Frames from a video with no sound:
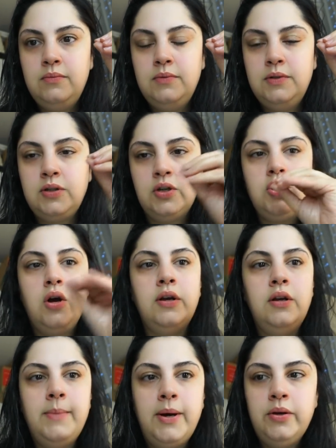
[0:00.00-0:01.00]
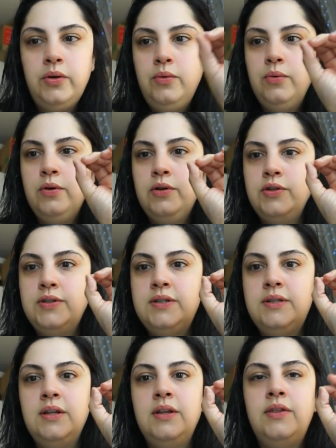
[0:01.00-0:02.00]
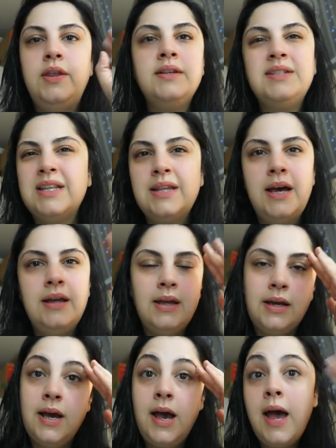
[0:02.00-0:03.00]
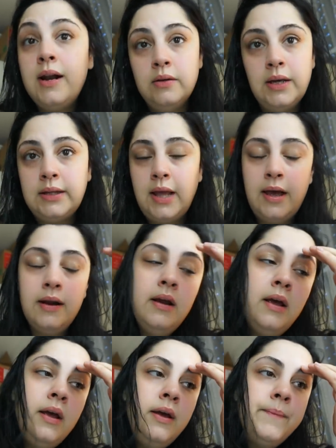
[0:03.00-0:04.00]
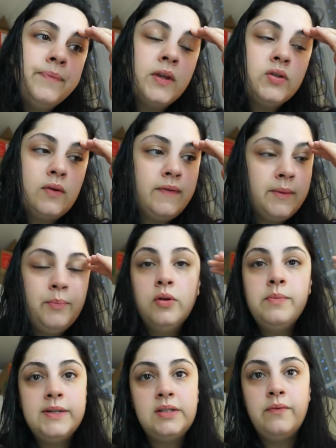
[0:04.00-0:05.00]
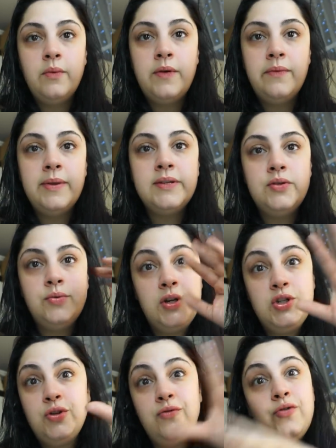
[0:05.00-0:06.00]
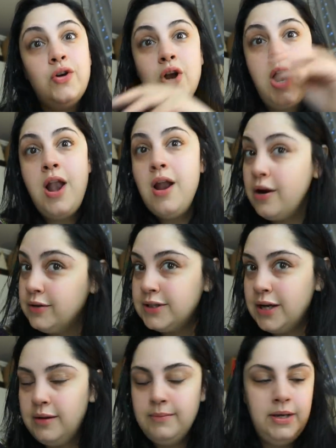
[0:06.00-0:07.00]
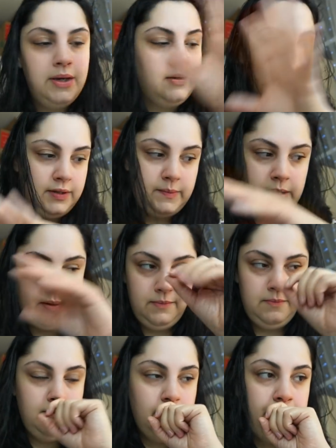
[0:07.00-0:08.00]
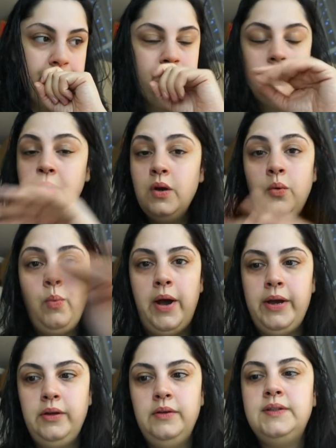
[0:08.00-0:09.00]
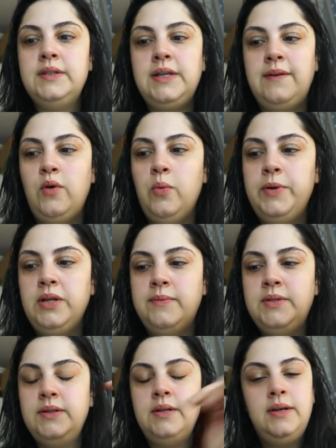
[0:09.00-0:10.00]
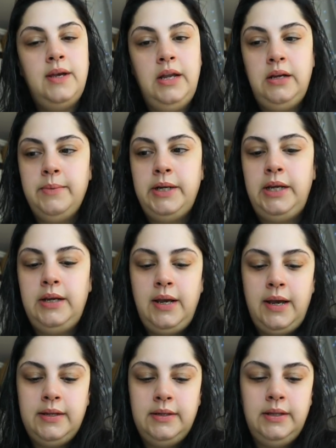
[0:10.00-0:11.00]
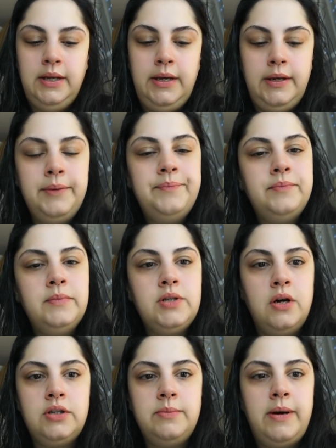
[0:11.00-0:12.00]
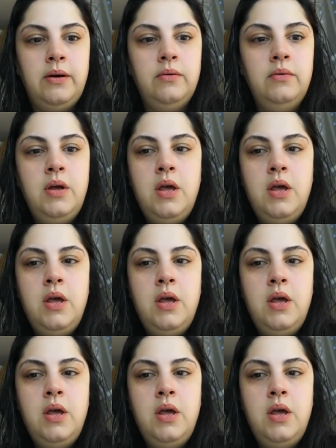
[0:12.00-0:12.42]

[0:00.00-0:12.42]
start talking about you or just things like that. Like I, I don't like that. So I've like pulled myself away from the situation for a long time. Like it's been a while since I've opened up to anybody and like talked about